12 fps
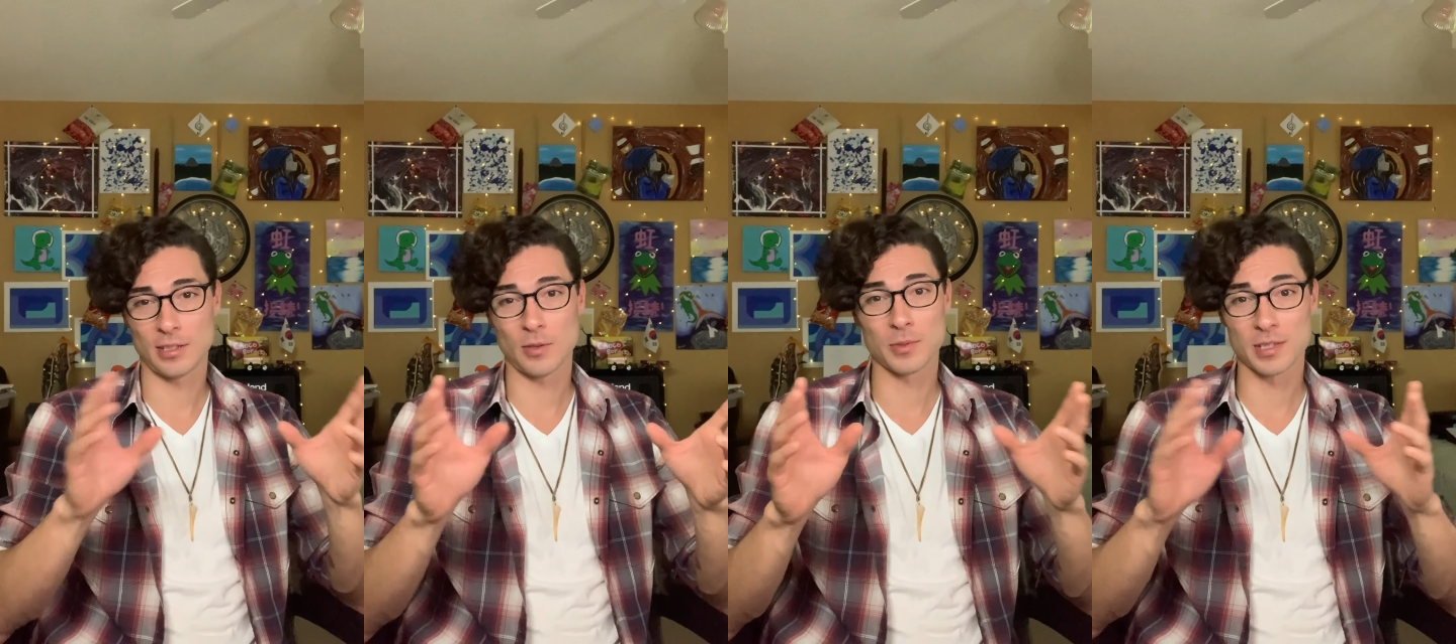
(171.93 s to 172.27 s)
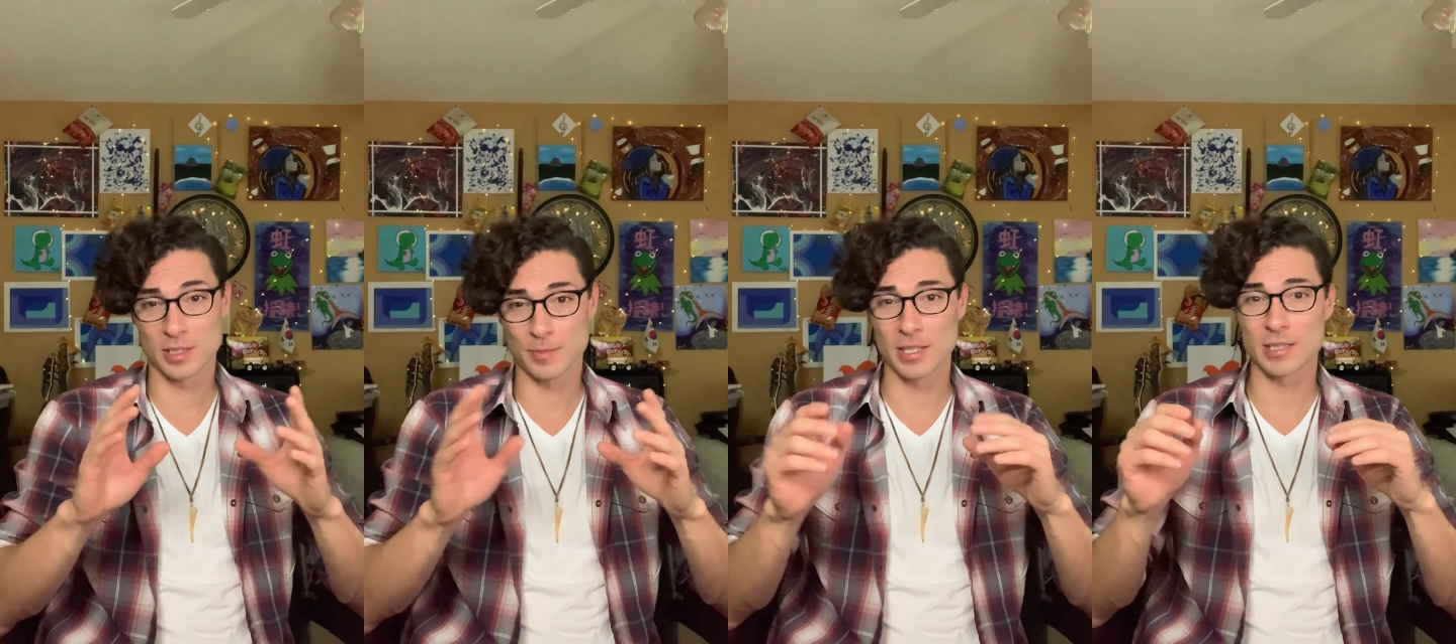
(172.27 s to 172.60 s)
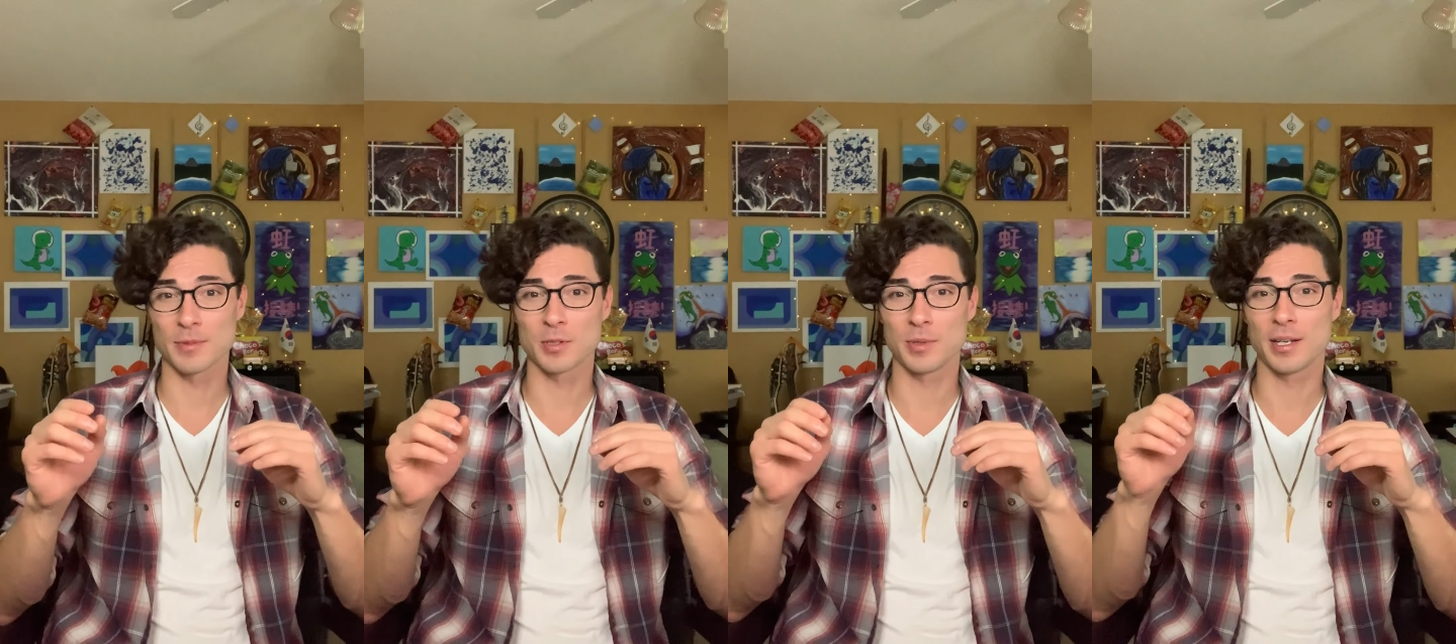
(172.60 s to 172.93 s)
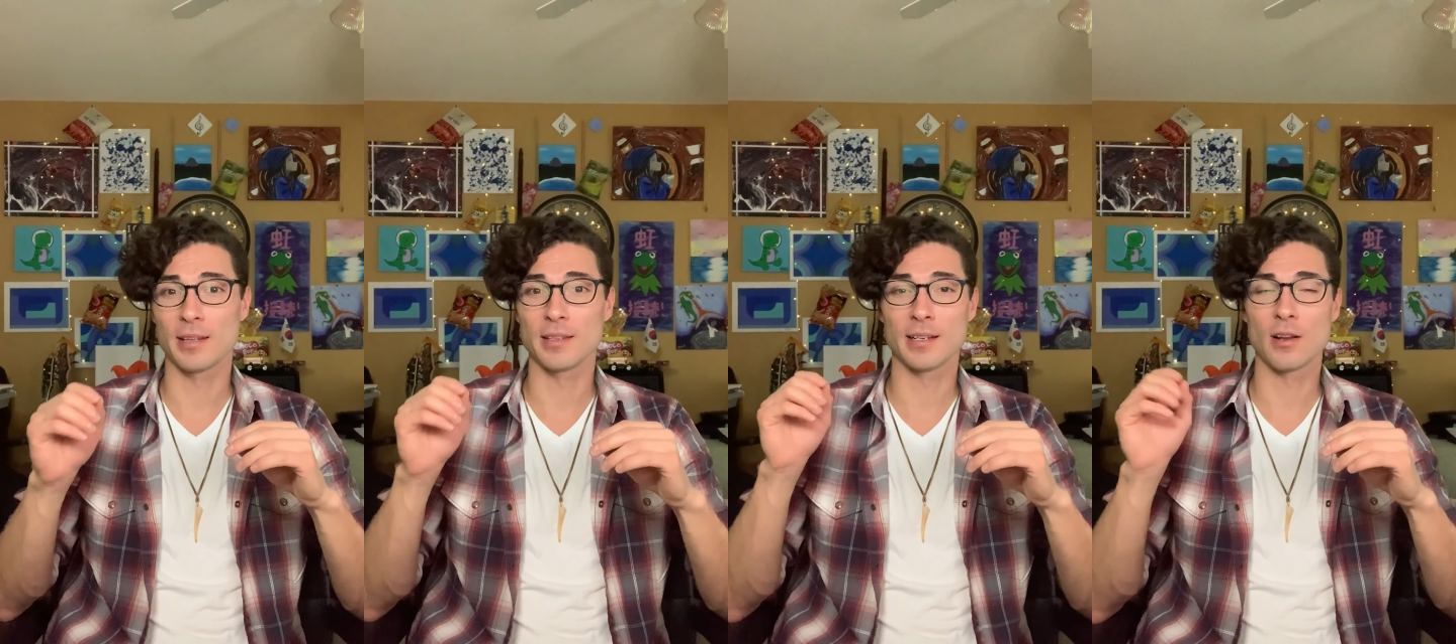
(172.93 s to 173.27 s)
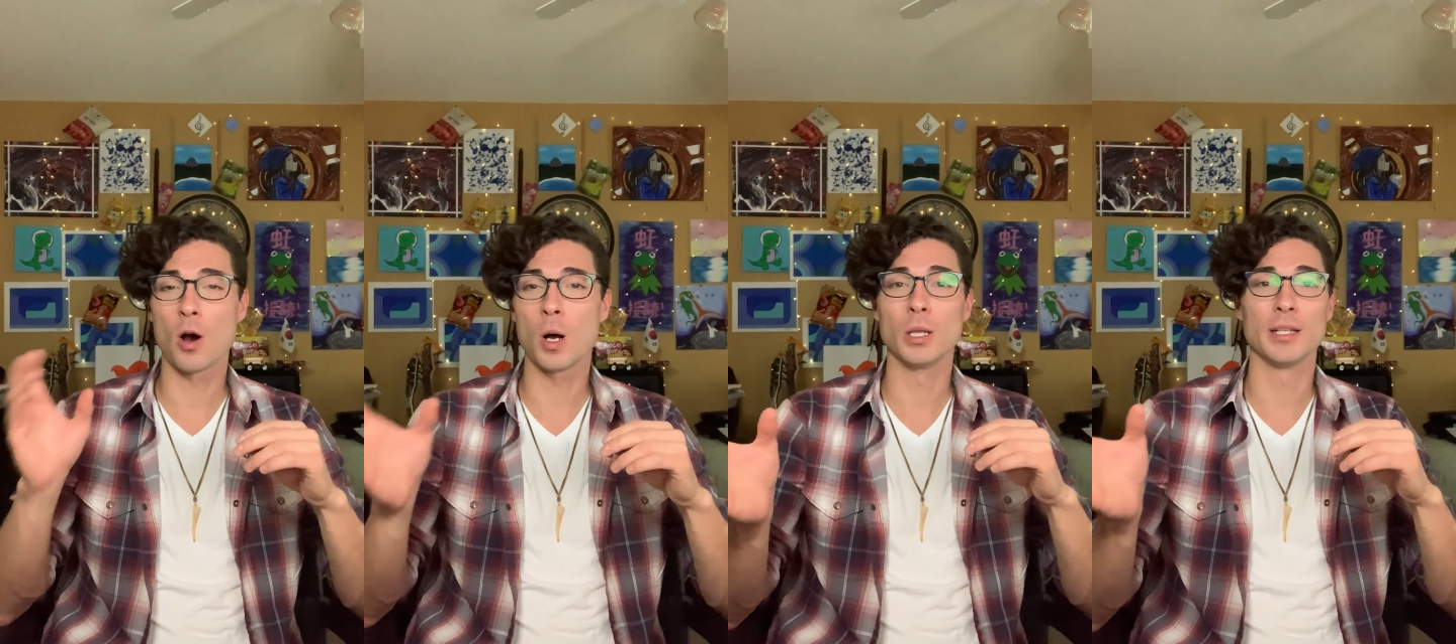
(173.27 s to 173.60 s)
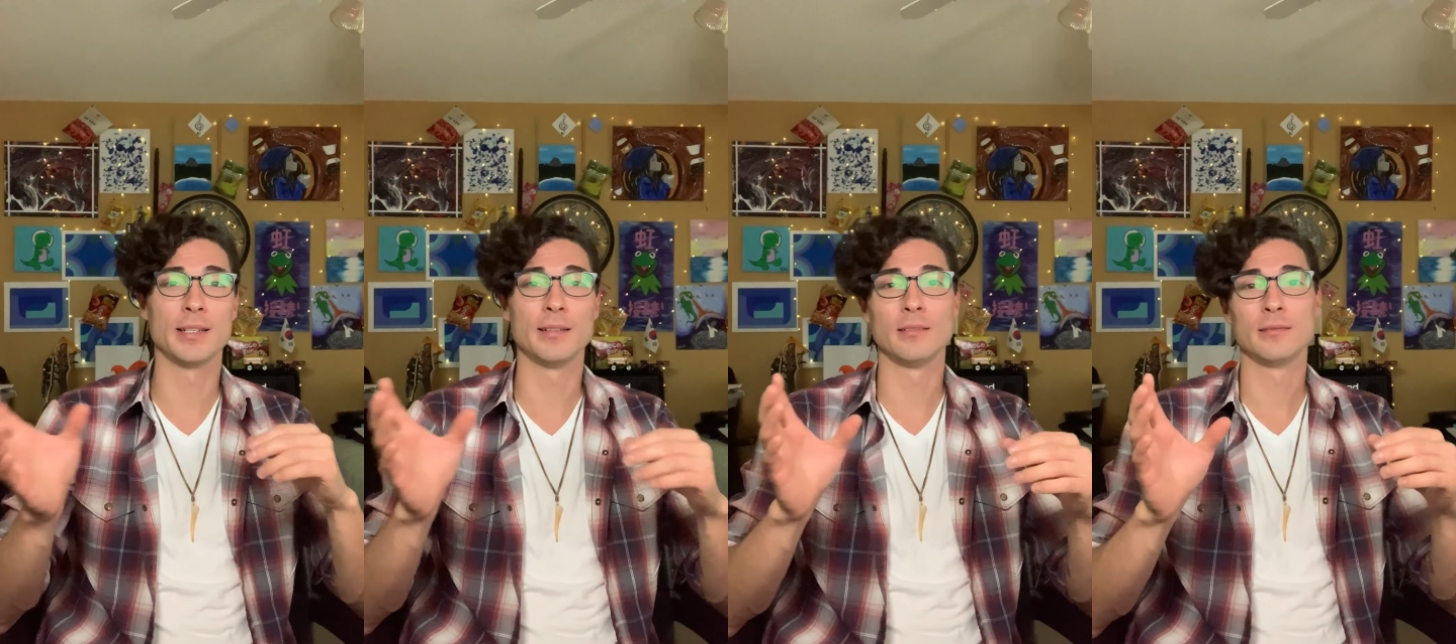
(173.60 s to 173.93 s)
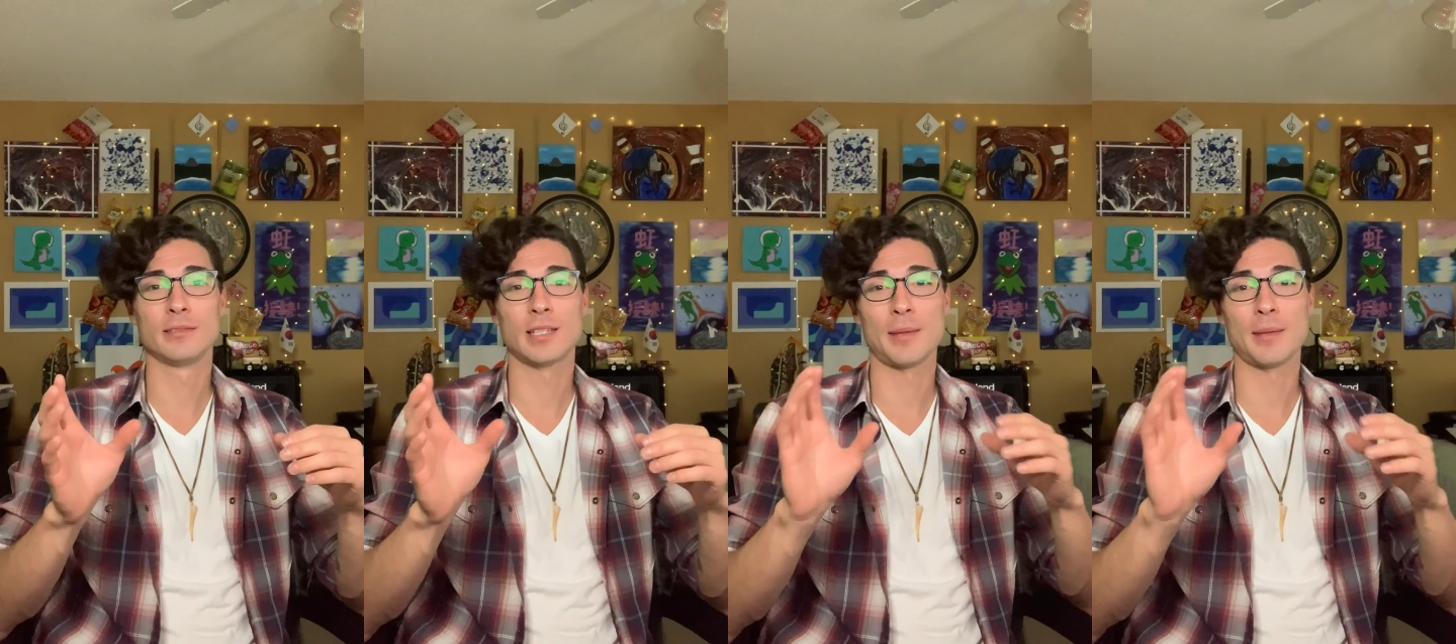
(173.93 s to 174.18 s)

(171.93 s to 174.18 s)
with a space in between, and then all in,